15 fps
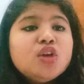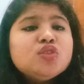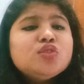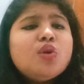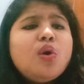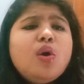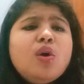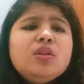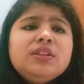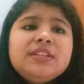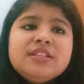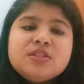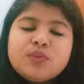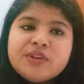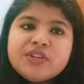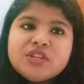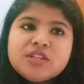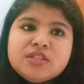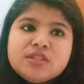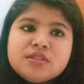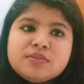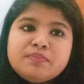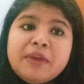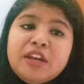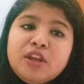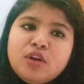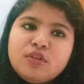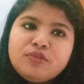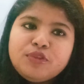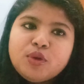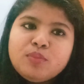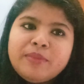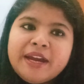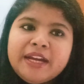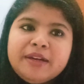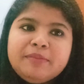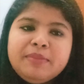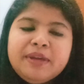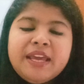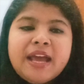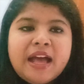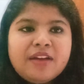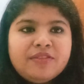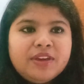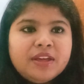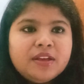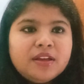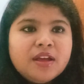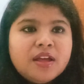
So all these questions many of you might be having.